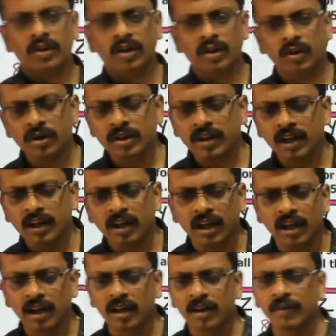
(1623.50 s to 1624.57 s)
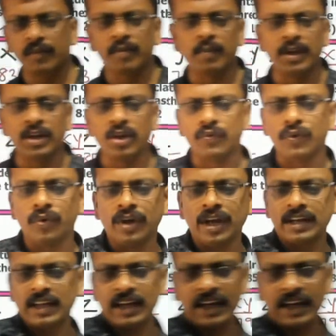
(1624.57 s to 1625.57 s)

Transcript: Good. Many of you get